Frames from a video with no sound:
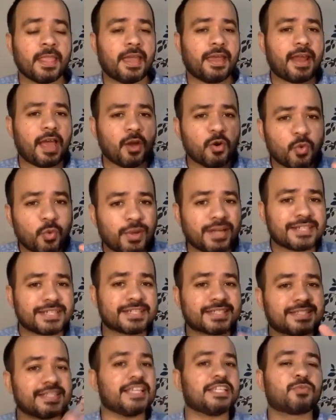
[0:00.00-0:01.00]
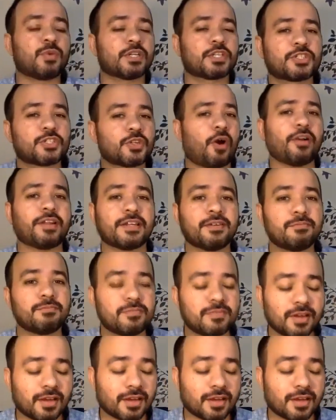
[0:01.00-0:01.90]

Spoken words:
And I wish these were taught in